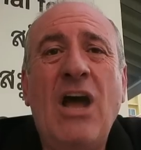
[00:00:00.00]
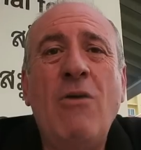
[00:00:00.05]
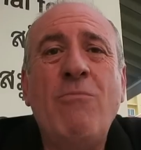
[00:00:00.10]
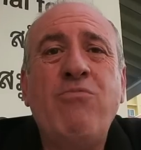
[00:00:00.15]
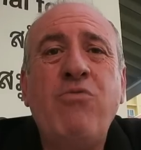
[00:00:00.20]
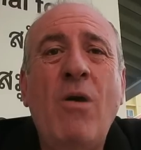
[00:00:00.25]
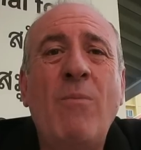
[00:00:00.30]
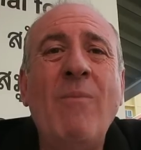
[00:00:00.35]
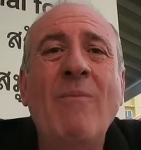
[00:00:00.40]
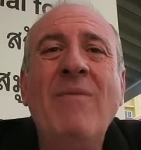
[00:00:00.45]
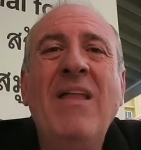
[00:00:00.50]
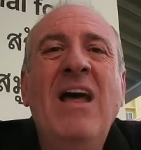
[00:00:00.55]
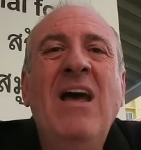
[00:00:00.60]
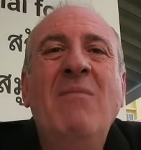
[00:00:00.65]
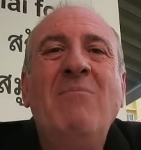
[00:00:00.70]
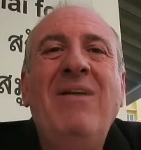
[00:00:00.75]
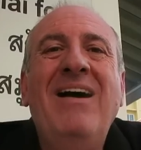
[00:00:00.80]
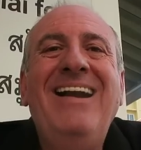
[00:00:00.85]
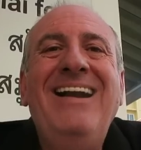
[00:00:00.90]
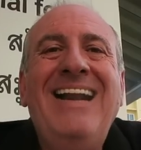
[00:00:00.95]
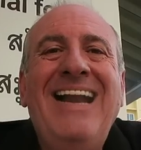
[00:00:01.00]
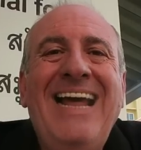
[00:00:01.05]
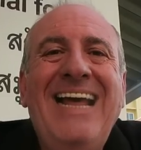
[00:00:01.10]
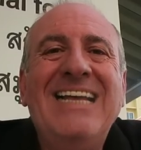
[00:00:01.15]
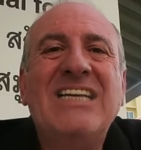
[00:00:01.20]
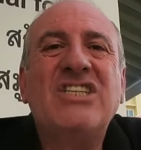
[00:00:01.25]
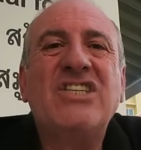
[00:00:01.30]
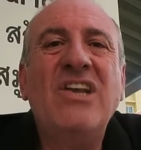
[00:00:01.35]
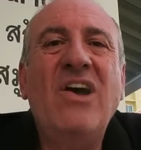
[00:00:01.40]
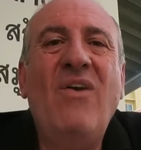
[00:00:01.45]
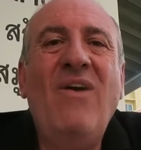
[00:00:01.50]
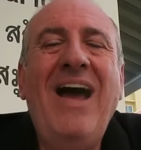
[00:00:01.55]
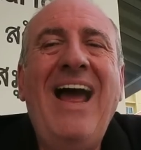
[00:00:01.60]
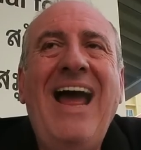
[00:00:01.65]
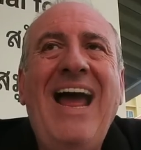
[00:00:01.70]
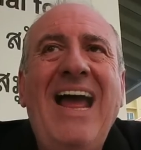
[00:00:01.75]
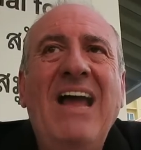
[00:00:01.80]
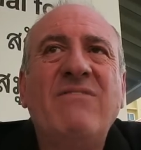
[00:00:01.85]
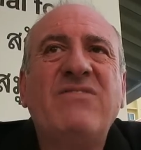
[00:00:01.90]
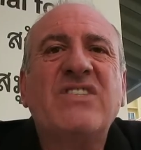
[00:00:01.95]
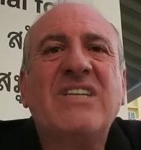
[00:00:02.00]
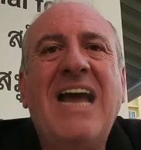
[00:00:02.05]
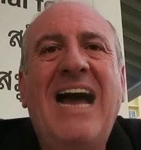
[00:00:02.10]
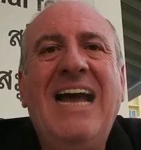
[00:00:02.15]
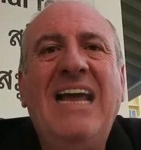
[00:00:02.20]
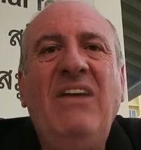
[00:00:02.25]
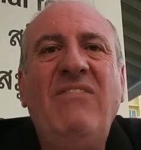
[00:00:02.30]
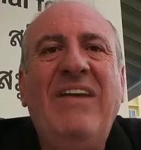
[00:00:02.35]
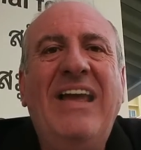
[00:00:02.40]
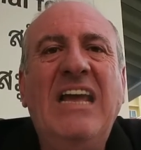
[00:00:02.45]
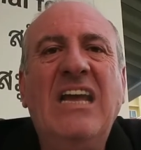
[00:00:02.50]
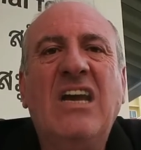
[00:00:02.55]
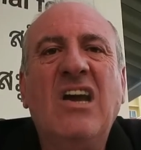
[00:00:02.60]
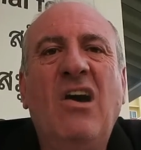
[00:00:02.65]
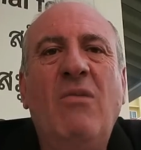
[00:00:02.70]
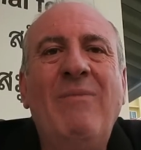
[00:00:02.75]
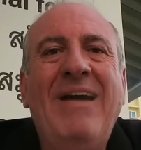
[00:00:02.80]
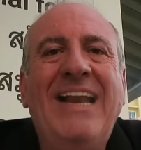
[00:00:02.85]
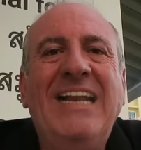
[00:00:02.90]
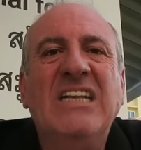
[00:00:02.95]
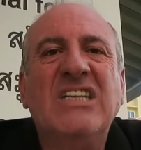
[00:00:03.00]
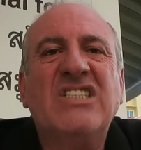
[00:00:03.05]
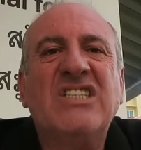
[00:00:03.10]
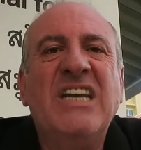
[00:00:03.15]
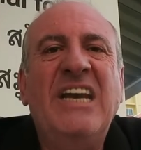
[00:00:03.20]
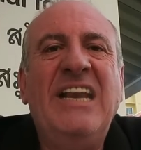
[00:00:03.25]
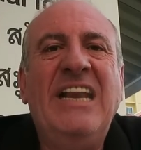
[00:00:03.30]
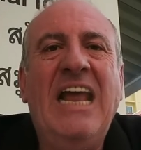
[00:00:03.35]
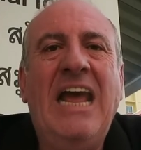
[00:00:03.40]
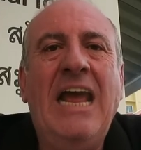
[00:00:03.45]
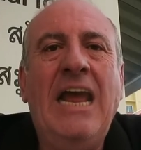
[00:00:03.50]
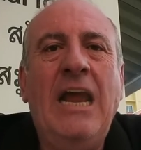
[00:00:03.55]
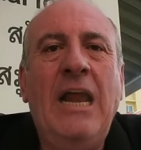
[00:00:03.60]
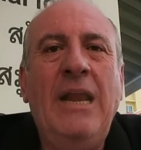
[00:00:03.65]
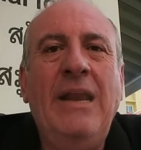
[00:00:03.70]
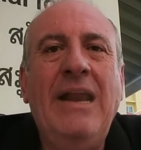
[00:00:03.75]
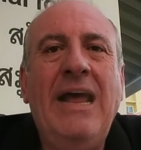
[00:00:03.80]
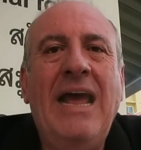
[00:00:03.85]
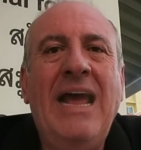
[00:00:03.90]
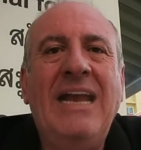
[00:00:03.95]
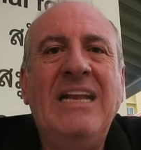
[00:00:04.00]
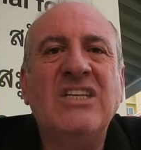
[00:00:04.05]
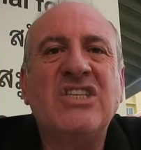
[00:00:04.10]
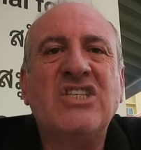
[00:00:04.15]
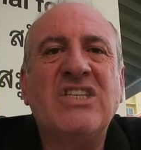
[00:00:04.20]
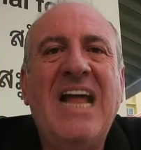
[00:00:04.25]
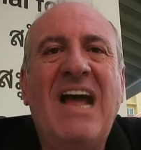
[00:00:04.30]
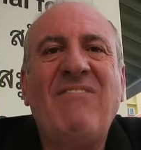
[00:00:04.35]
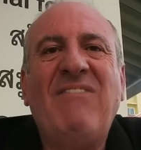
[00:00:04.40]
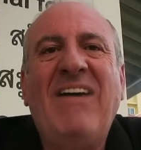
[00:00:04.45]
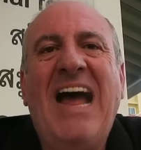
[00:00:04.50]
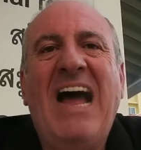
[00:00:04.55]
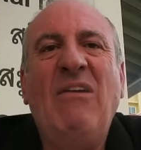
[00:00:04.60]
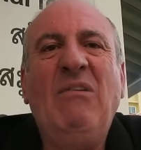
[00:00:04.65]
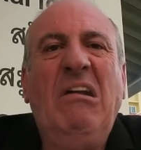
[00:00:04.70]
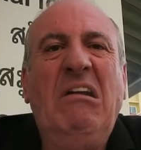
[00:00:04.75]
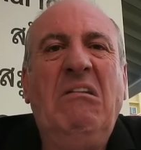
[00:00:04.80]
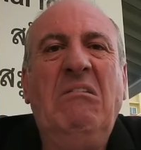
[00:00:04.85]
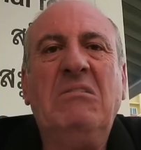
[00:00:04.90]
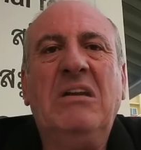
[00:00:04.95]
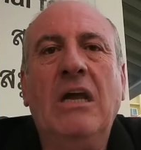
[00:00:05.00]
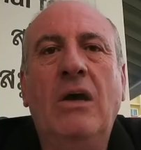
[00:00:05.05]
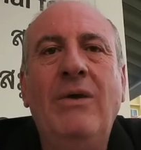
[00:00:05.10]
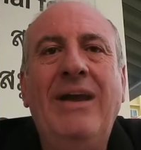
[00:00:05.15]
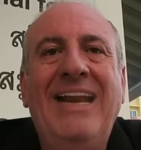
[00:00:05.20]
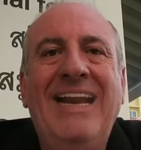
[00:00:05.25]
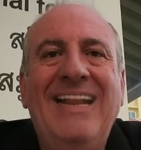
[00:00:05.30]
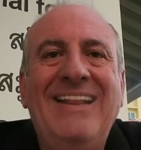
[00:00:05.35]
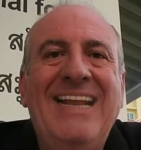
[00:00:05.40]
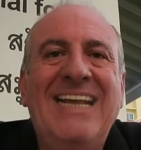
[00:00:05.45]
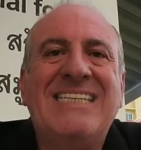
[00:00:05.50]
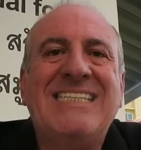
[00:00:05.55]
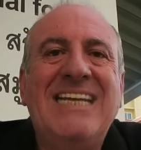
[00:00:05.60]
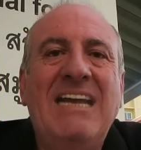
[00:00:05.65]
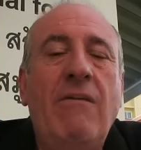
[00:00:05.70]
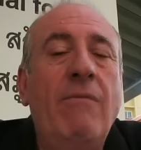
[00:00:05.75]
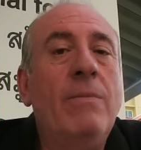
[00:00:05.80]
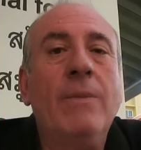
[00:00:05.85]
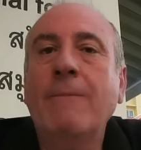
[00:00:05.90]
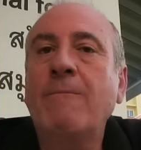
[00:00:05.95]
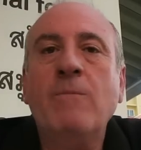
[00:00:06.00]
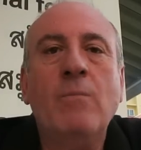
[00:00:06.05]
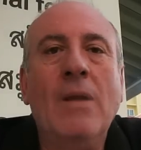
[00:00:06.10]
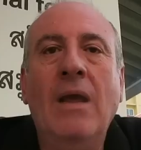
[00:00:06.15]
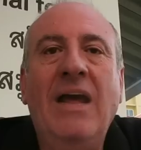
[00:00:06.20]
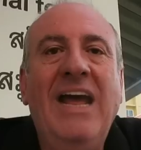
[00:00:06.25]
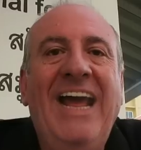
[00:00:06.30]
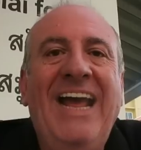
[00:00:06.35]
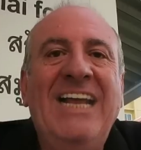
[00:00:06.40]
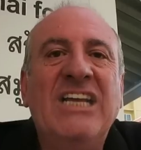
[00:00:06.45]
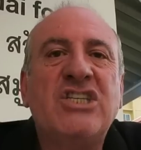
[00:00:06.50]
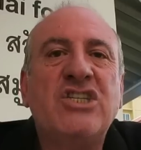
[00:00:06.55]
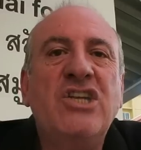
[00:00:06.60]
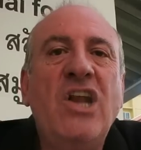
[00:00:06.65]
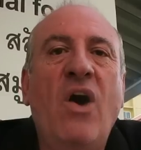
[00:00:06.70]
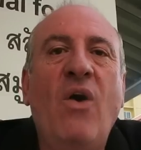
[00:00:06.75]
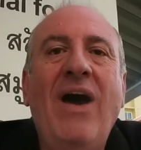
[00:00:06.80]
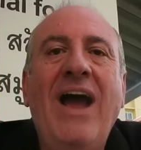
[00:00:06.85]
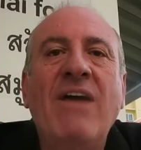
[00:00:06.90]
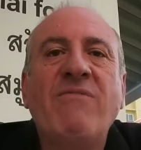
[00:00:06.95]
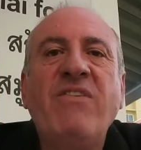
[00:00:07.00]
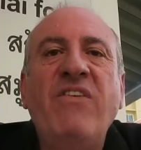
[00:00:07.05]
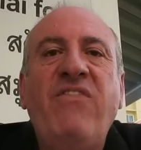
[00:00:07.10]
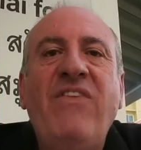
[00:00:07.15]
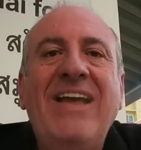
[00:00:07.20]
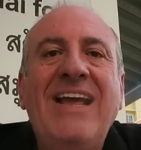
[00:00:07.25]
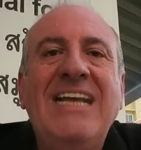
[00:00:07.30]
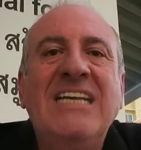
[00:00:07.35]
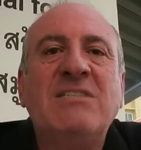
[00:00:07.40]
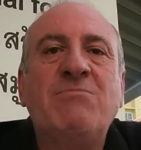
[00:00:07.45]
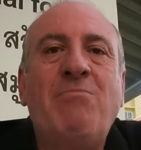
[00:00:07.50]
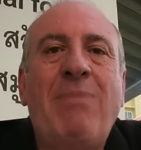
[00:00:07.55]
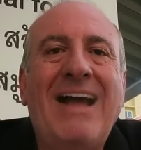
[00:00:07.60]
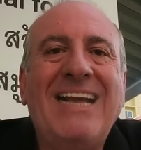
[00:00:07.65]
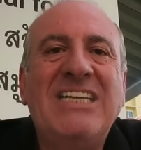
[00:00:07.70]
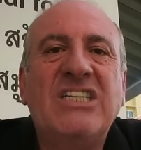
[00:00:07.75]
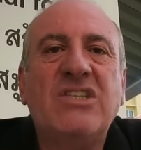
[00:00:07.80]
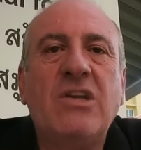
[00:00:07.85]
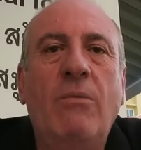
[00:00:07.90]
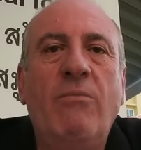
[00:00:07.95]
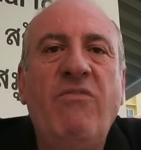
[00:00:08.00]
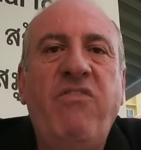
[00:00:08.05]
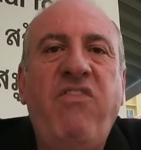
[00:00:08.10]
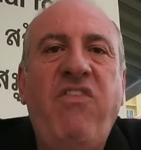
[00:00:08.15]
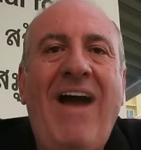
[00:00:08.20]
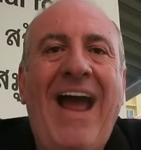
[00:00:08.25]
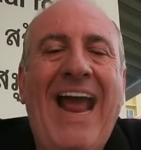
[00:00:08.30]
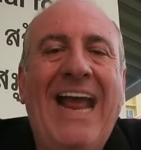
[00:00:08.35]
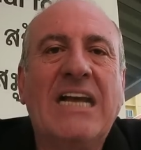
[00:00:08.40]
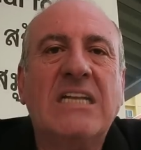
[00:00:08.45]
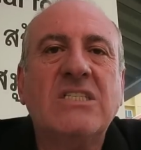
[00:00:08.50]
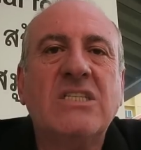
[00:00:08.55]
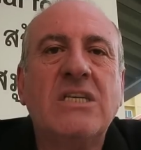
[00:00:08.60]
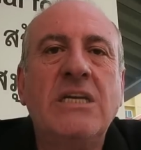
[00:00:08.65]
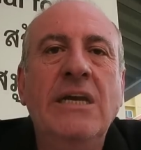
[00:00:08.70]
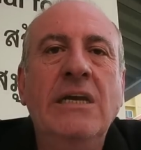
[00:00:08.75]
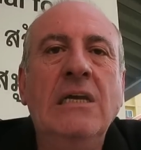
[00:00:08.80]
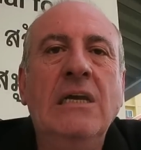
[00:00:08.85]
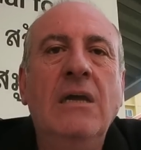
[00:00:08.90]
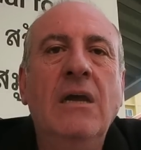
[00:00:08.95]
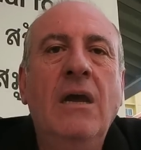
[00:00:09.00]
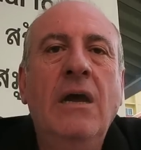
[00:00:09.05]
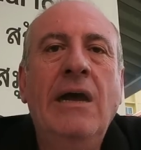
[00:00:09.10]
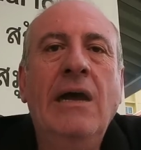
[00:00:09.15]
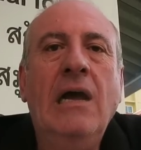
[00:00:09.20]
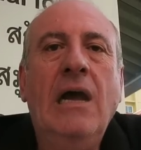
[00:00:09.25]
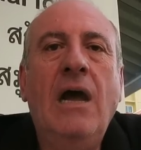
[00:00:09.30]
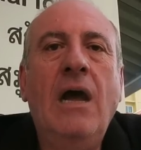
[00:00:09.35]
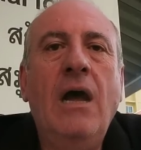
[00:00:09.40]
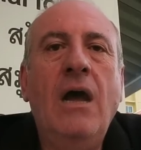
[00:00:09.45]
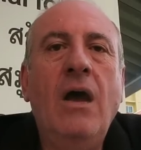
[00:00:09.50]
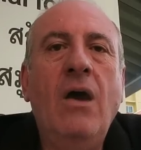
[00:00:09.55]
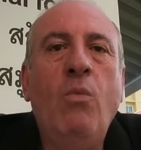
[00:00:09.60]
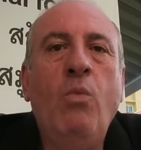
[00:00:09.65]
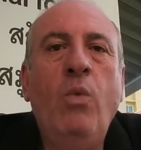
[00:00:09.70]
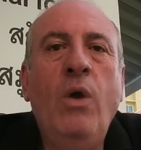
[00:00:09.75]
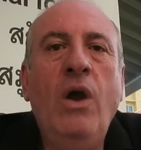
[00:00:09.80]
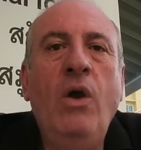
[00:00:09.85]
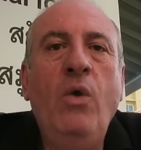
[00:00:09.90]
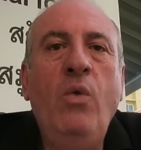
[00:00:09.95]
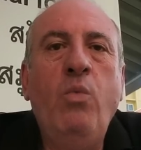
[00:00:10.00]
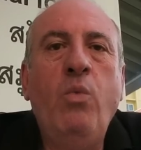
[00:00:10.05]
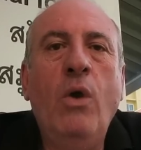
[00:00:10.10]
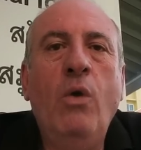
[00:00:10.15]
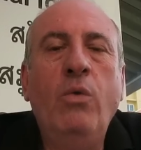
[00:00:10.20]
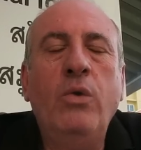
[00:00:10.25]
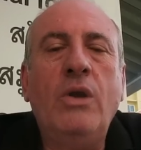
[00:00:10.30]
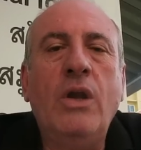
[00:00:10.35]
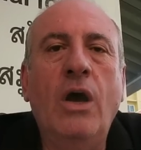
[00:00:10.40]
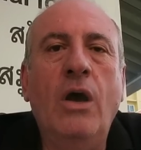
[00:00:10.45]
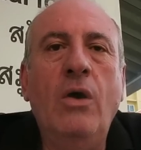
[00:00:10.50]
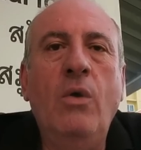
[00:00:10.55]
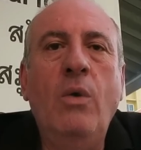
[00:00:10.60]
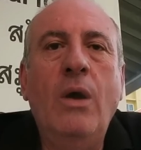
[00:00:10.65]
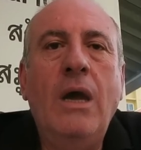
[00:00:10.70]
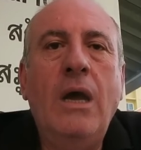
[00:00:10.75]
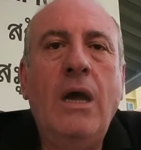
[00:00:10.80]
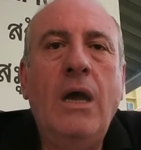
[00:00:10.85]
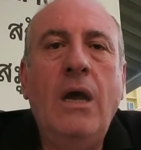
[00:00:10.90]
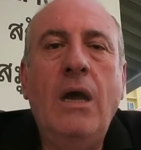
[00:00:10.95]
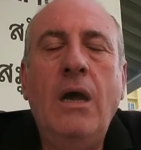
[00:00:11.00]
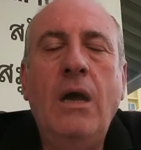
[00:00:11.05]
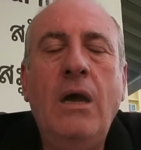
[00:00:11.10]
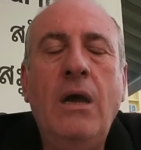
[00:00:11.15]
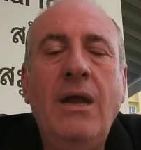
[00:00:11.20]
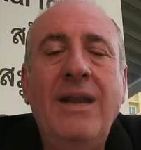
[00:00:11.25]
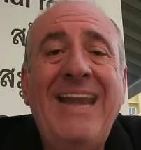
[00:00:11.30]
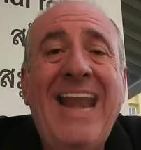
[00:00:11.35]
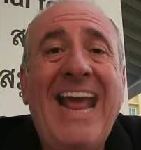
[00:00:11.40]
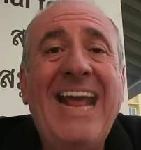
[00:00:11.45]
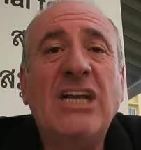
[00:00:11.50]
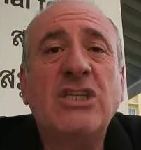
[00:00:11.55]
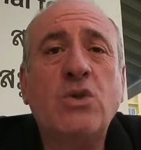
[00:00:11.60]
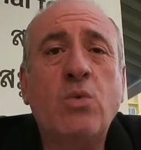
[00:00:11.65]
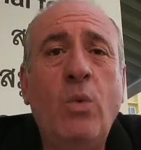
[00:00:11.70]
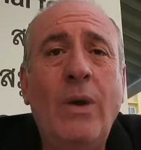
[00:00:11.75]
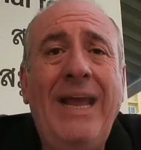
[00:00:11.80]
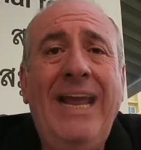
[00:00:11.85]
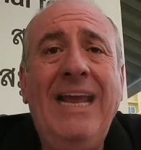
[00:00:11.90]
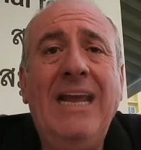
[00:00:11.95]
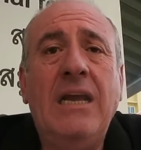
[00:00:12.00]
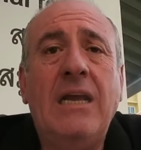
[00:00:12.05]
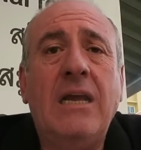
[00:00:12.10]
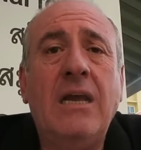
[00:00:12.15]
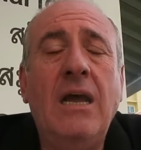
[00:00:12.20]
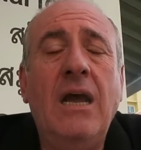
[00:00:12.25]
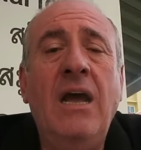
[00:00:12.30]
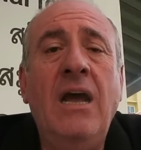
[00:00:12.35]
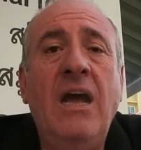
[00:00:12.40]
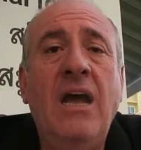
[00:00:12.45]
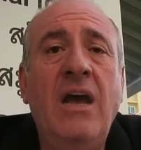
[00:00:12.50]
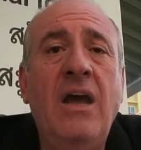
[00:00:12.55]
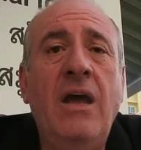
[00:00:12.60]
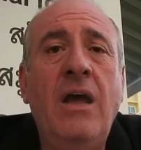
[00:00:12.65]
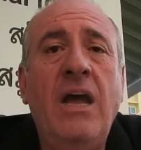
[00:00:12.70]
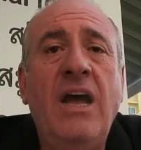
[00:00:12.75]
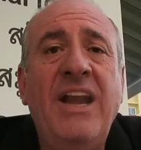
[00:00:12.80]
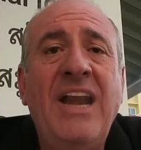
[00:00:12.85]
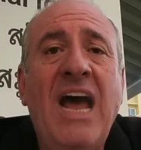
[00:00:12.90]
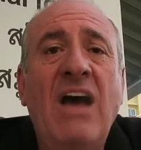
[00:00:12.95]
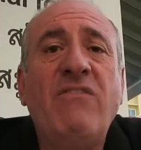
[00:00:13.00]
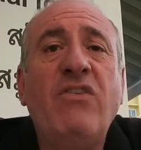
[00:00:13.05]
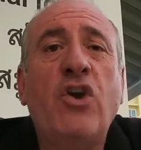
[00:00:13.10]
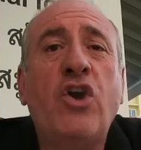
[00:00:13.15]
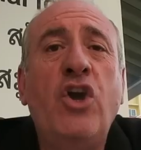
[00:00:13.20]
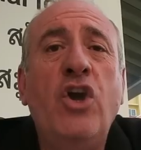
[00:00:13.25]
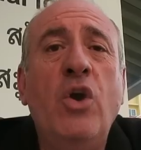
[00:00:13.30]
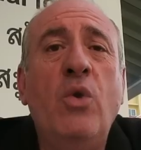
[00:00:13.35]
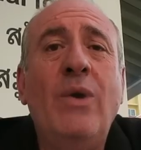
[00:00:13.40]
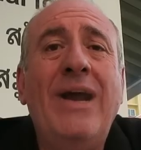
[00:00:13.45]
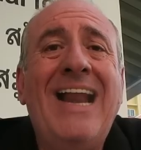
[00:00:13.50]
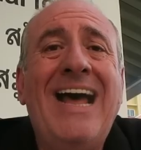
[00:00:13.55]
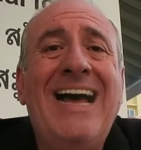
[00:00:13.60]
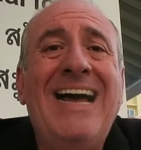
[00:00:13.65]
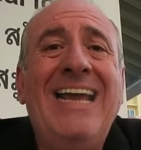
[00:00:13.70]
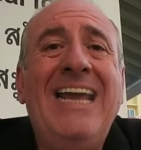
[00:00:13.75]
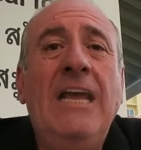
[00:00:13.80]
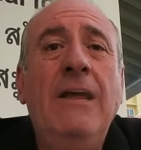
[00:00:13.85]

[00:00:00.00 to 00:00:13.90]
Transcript: no problem. But let's not have scathing comments and stuff, how you're doing this. It's not, everything is based on facts. We'll do next week another Q&A,